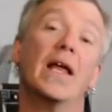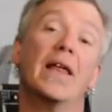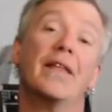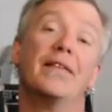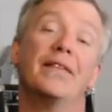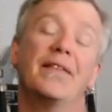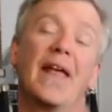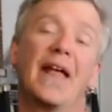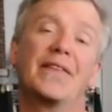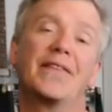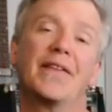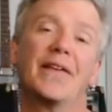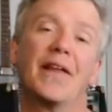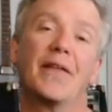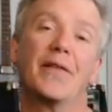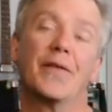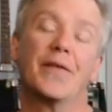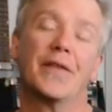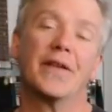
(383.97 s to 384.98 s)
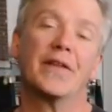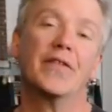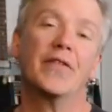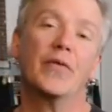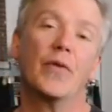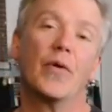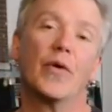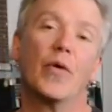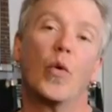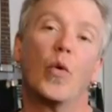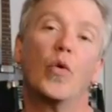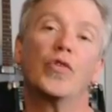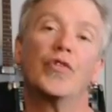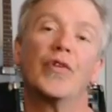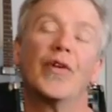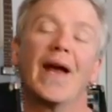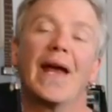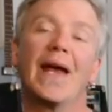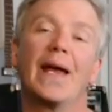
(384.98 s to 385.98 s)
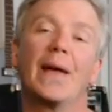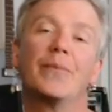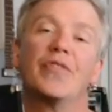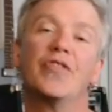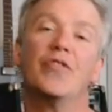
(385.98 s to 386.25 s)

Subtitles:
And that's another thing too. On older amps,